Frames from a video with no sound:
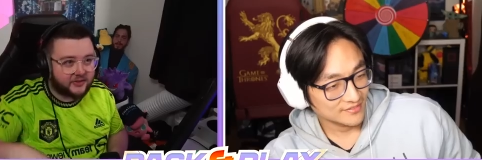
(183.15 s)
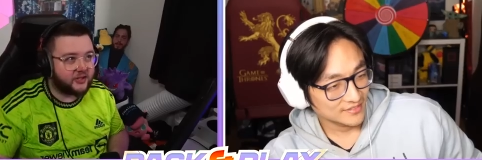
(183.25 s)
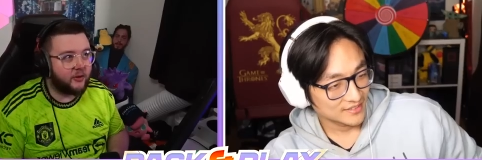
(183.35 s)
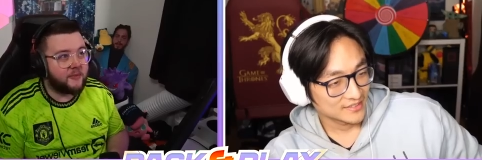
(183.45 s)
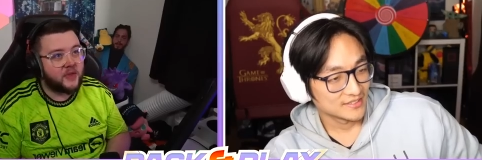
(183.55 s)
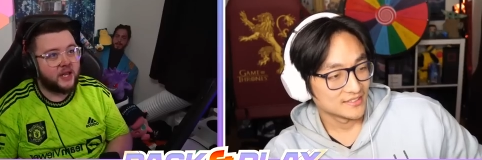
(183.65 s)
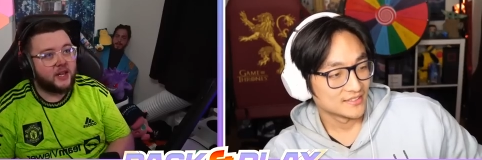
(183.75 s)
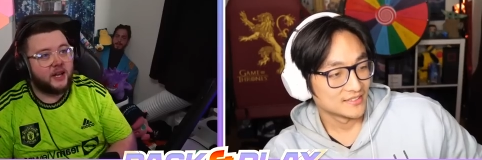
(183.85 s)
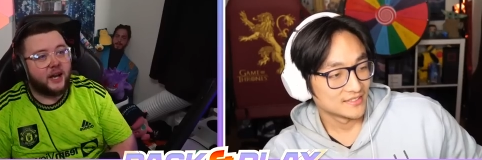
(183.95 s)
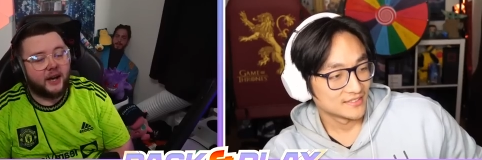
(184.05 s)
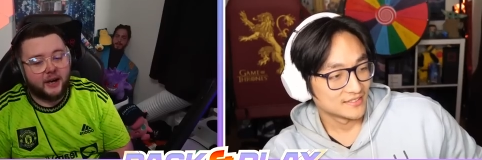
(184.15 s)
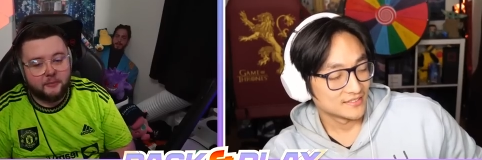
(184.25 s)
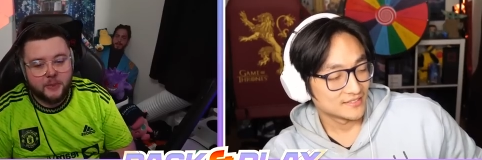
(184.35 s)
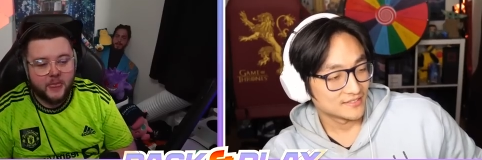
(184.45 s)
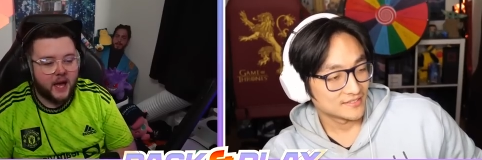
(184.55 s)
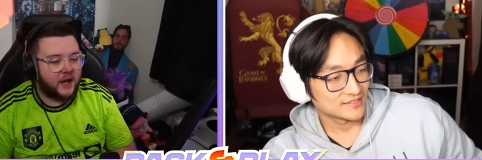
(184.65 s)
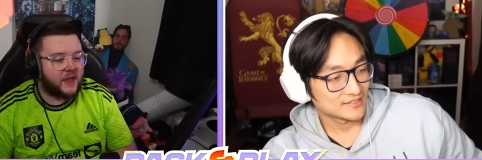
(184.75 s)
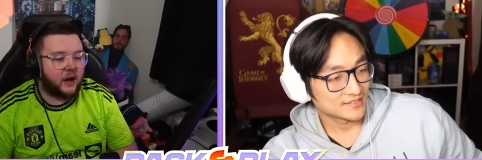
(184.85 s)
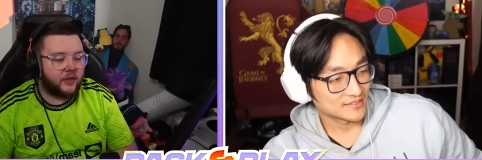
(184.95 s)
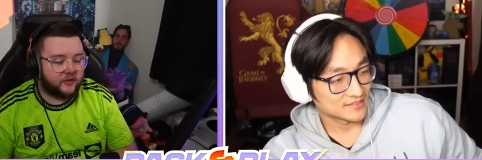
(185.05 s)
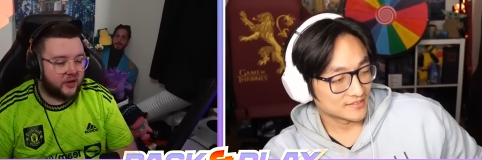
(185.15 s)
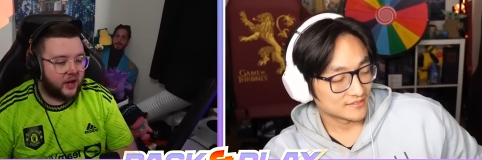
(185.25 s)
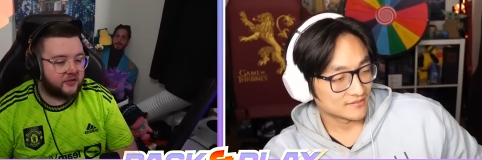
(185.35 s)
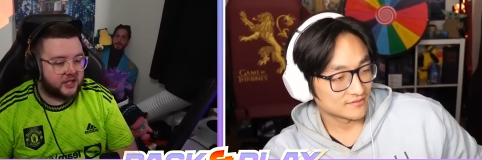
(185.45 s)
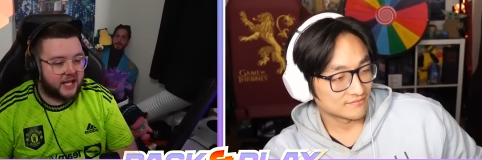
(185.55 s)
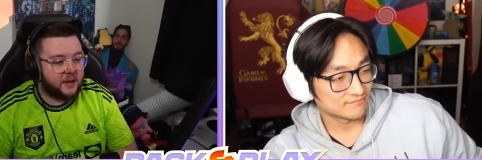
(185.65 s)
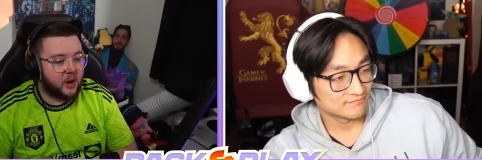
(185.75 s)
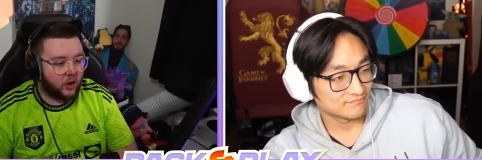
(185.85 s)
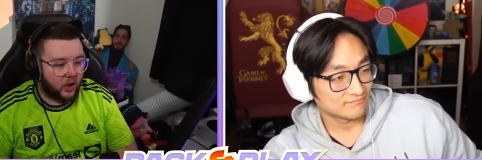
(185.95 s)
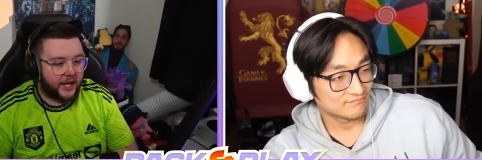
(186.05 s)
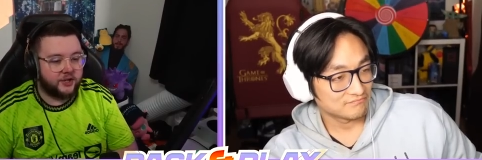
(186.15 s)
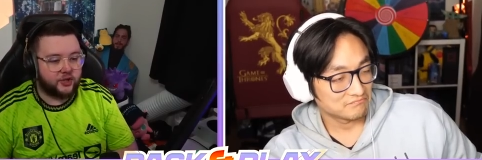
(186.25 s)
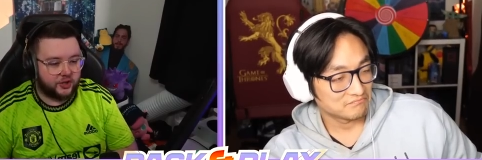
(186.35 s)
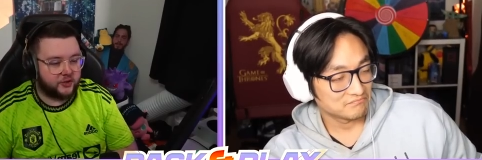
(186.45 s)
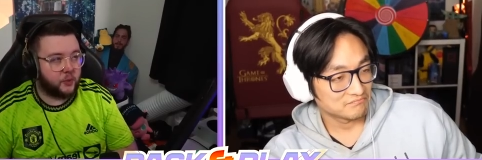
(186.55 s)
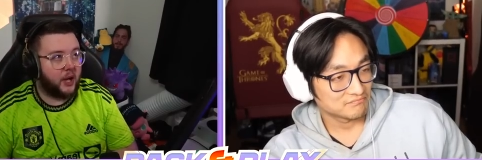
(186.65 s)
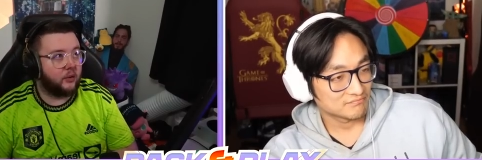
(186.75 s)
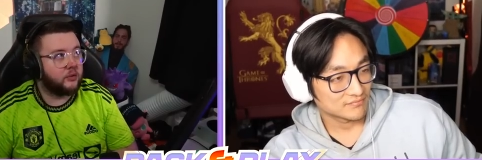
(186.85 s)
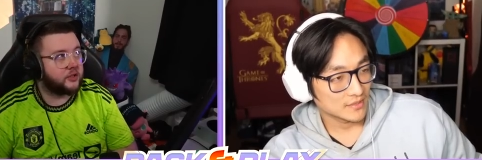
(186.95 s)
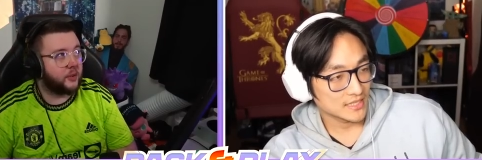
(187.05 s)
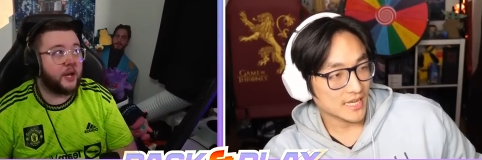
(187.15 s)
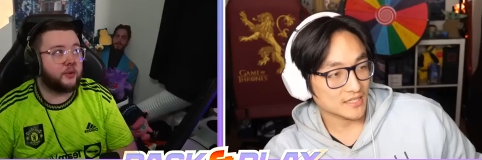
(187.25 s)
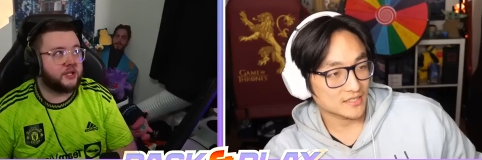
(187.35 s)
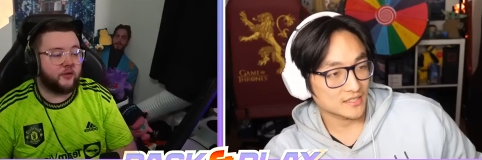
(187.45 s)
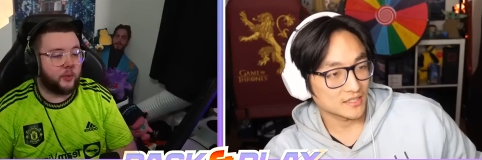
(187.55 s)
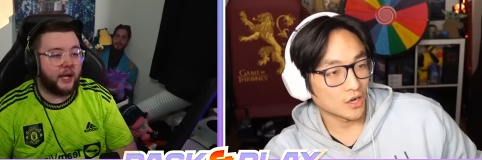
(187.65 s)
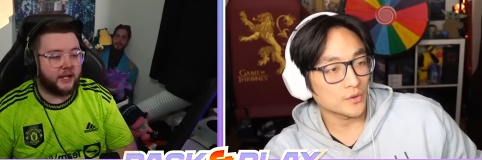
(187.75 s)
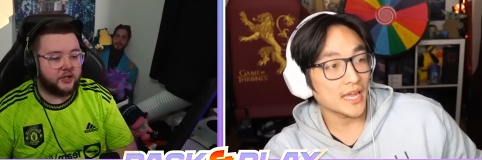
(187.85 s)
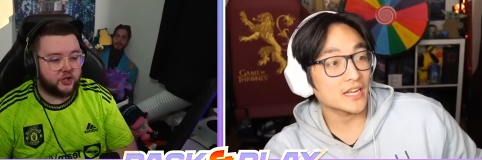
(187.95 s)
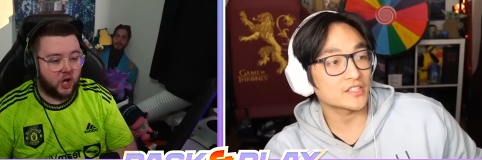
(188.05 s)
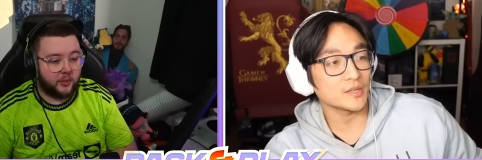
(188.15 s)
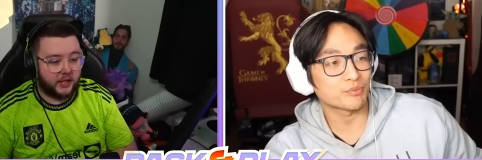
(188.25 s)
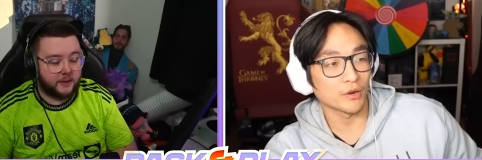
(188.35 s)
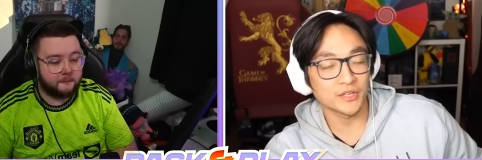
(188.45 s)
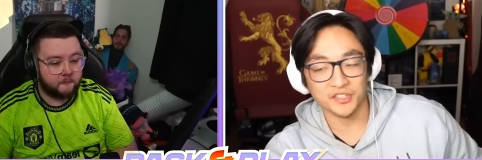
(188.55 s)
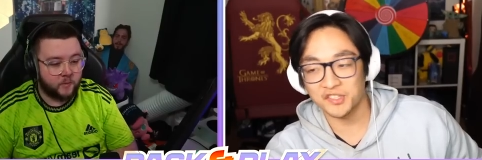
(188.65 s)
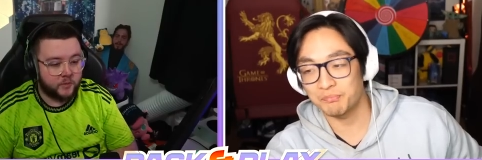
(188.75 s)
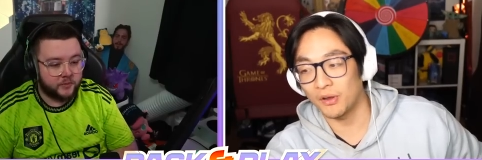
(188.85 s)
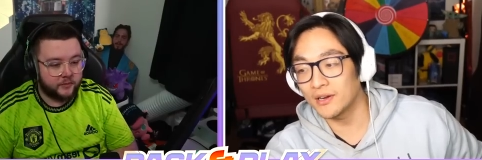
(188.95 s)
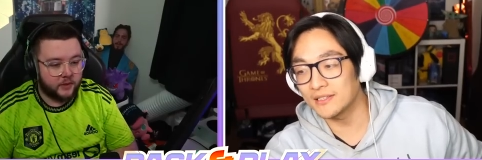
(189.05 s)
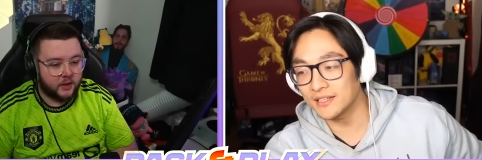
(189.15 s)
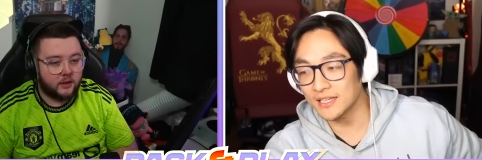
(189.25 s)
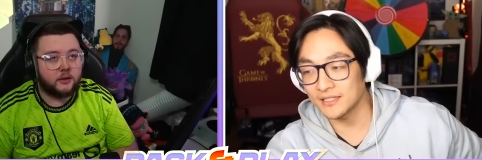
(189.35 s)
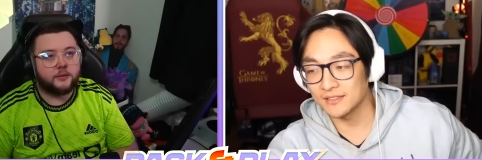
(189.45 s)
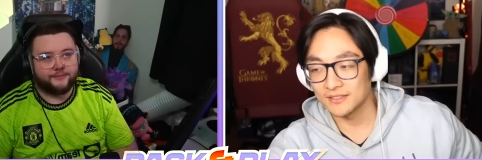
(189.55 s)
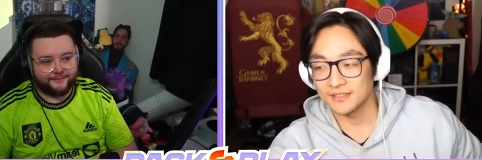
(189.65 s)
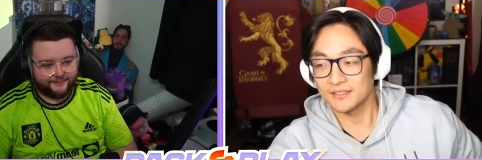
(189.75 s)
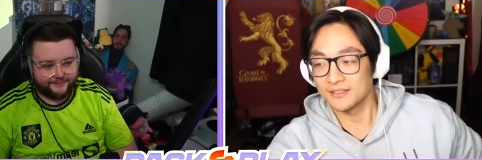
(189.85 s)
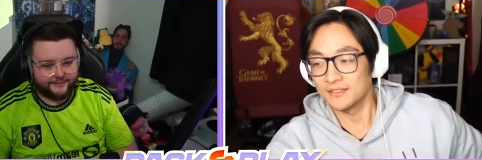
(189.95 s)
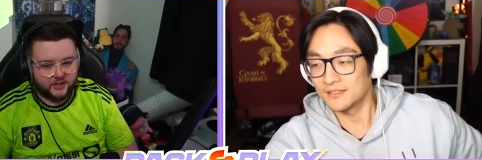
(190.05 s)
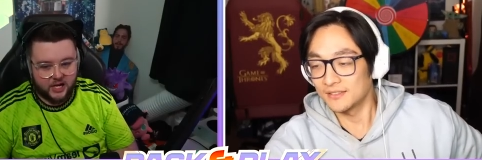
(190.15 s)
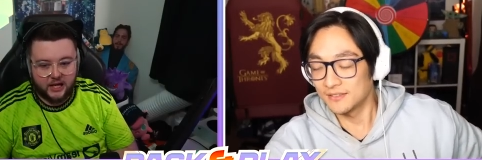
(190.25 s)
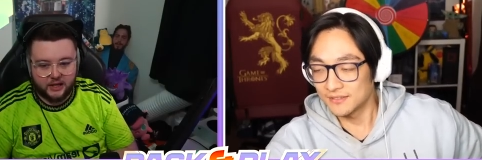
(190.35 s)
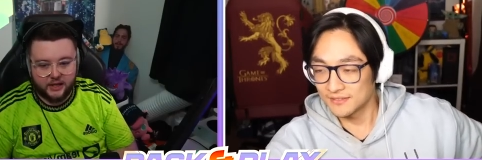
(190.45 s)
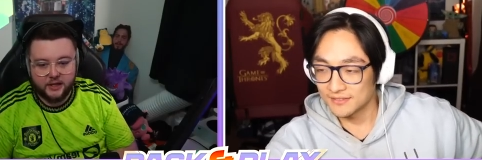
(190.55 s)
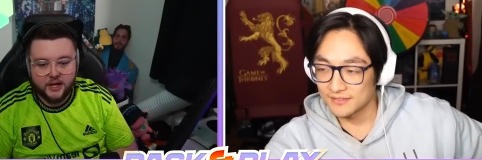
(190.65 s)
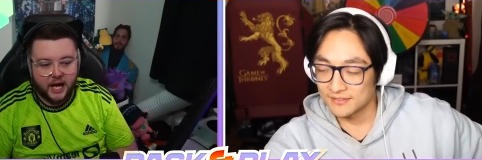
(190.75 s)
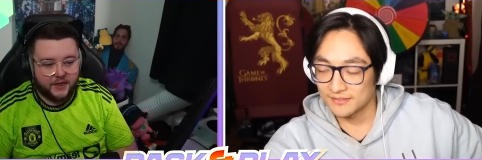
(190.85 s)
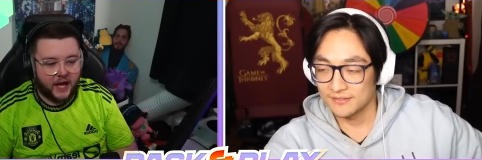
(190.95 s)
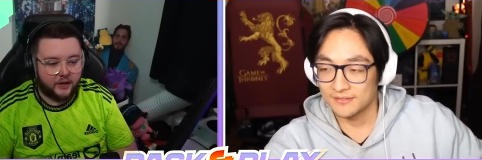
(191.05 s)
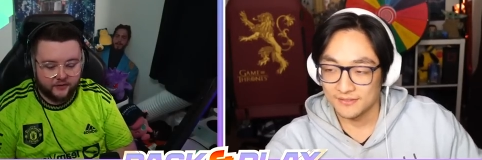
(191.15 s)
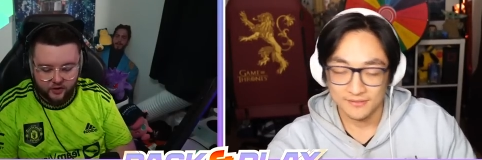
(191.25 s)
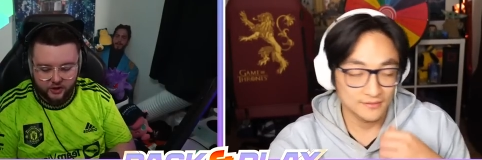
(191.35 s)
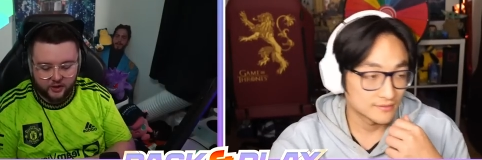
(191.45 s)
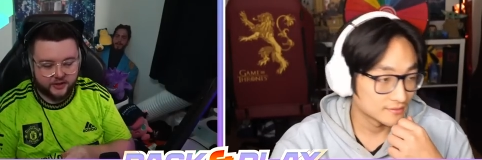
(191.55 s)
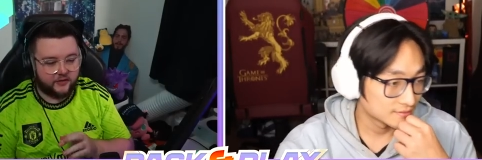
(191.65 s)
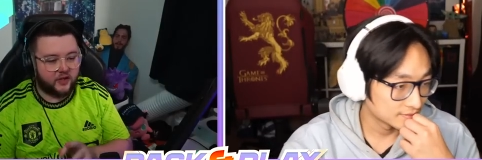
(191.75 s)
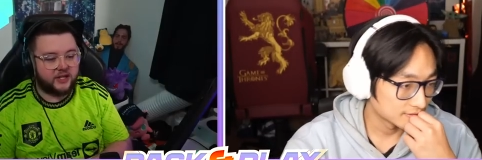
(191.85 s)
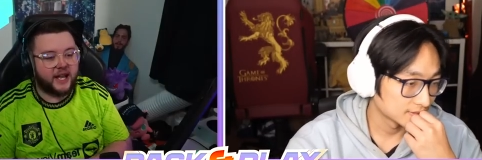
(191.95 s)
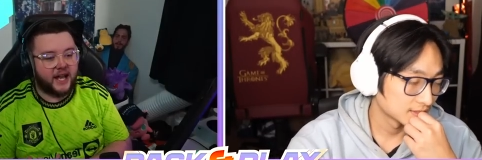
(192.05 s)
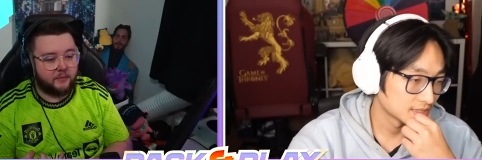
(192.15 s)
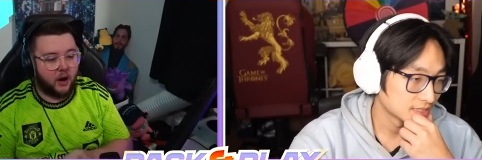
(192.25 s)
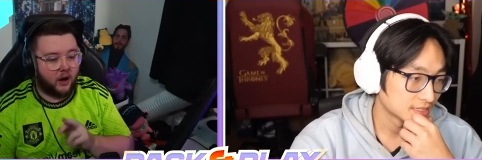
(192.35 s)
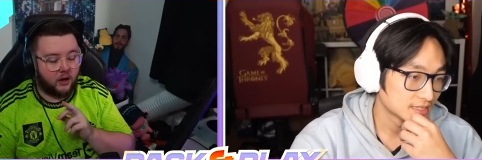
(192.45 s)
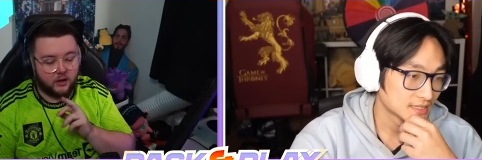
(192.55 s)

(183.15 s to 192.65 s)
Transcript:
Speaker 1: to it. Um, and now they've got obviously Neymar got injured as well, so he yes. wasn't even playing. Oh yeah, because he broke his spine, didn't he? Exactly. And now you've got the likes of Neymar,